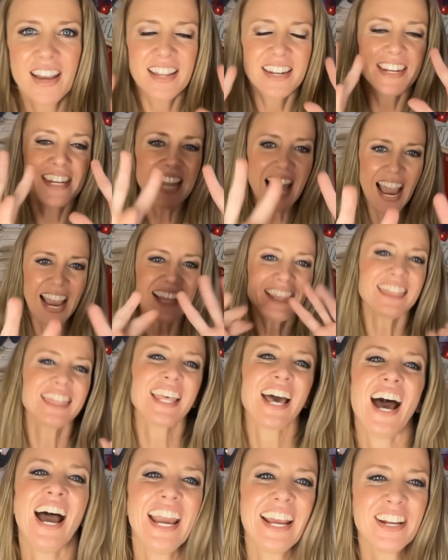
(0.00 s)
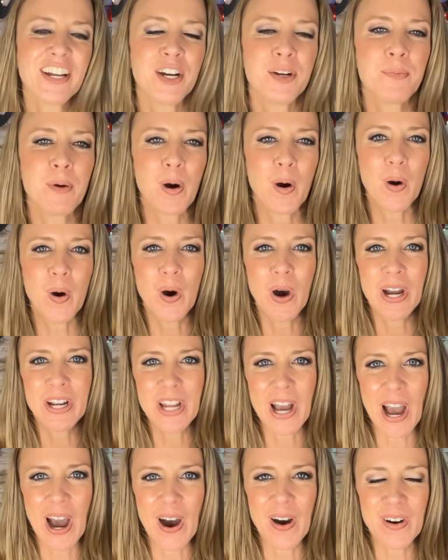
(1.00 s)
9th item on
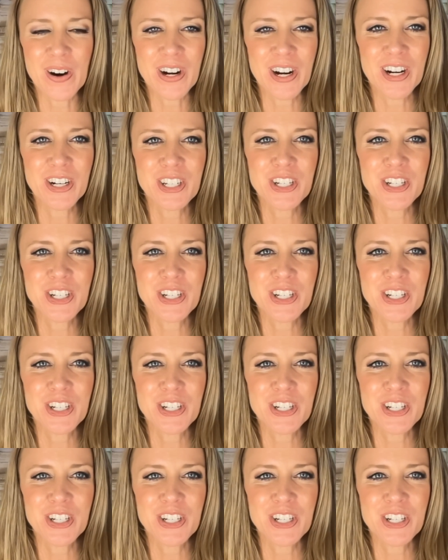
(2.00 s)
our